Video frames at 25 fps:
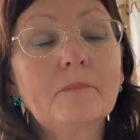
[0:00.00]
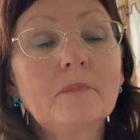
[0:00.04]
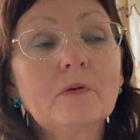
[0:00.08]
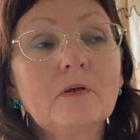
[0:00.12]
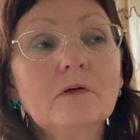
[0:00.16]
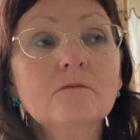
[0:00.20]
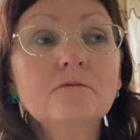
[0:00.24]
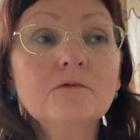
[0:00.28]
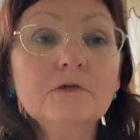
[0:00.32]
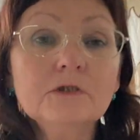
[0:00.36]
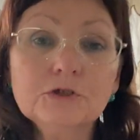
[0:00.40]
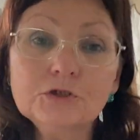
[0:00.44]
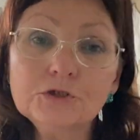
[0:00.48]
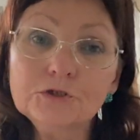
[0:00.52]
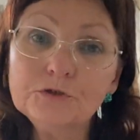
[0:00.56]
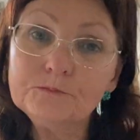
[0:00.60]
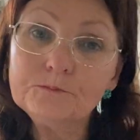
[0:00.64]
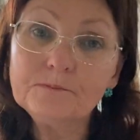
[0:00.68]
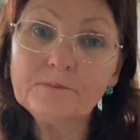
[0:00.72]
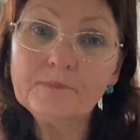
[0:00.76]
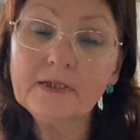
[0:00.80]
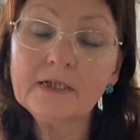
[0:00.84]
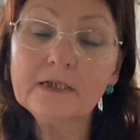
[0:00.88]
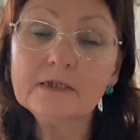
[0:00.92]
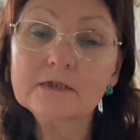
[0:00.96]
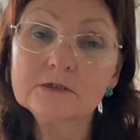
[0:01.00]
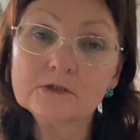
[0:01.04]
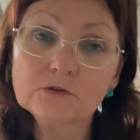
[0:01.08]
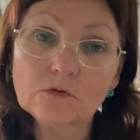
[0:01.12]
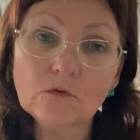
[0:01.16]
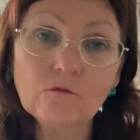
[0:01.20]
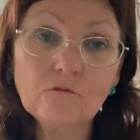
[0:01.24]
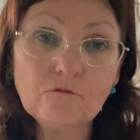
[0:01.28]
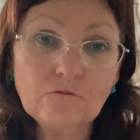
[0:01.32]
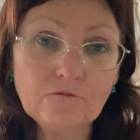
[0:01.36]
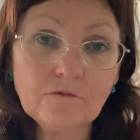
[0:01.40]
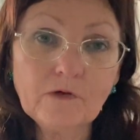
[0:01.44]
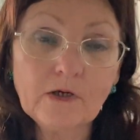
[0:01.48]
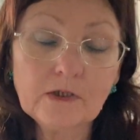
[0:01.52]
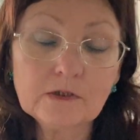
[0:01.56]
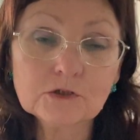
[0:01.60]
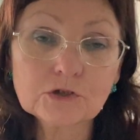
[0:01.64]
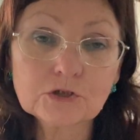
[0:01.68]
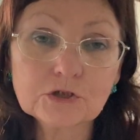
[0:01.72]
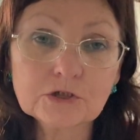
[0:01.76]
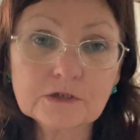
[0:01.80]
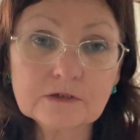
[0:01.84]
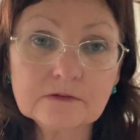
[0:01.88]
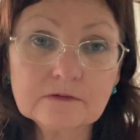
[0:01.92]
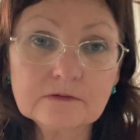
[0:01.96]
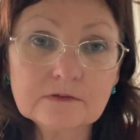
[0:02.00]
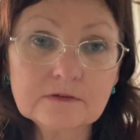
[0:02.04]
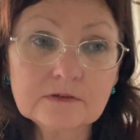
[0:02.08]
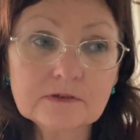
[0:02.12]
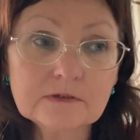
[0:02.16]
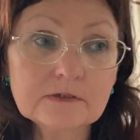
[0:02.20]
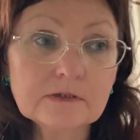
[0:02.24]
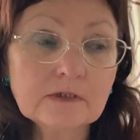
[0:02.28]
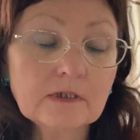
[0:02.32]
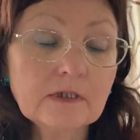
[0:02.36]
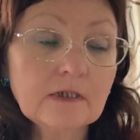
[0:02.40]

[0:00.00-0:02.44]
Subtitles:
which pairs of functions